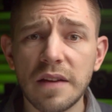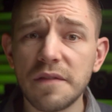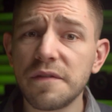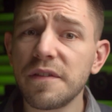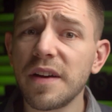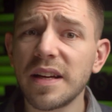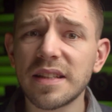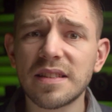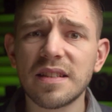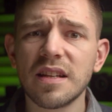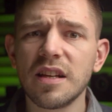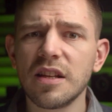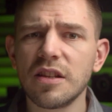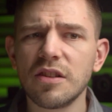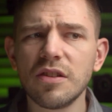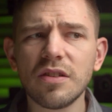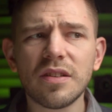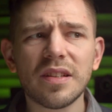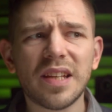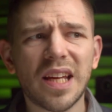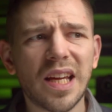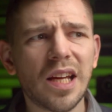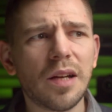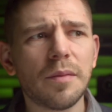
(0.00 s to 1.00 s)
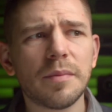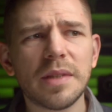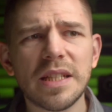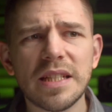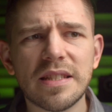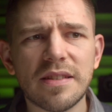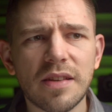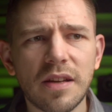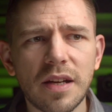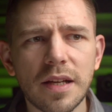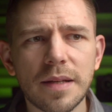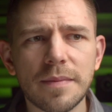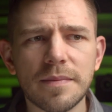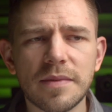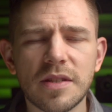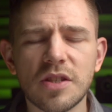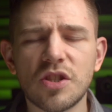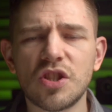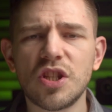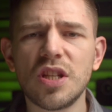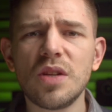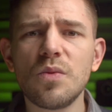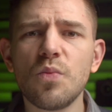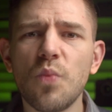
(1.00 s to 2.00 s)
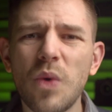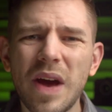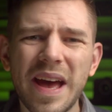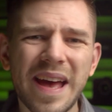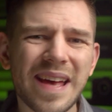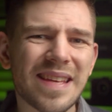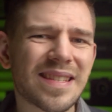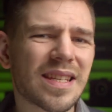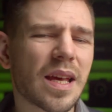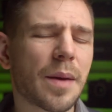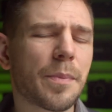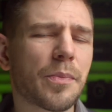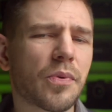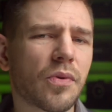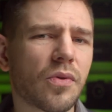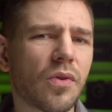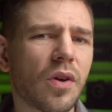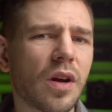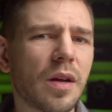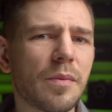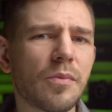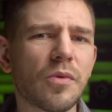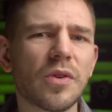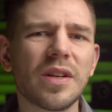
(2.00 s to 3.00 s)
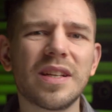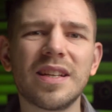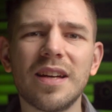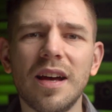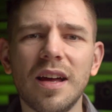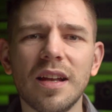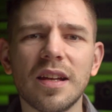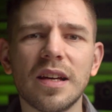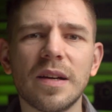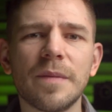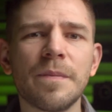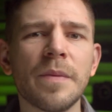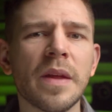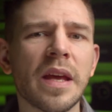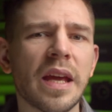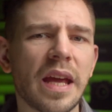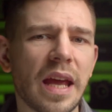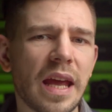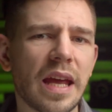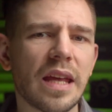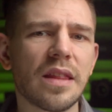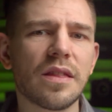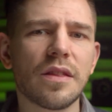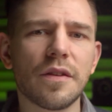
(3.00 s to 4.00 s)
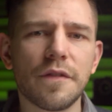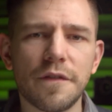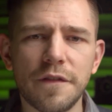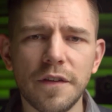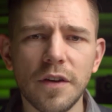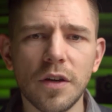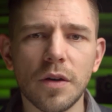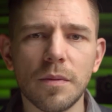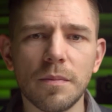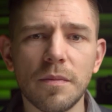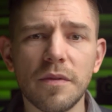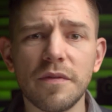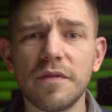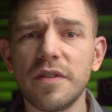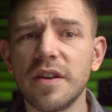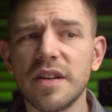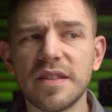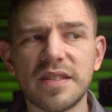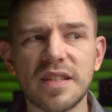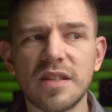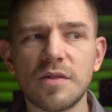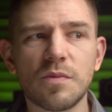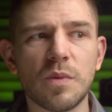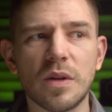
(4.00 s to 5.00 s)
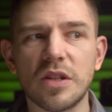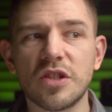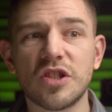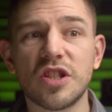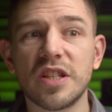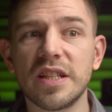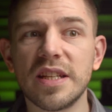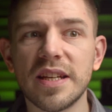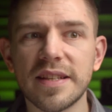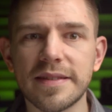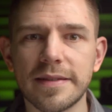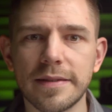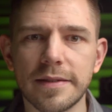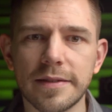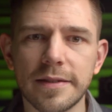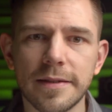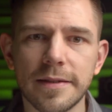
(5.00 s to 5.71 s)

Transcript: In fact, look at how many times she wears a primary color in the film versus when she doesn't.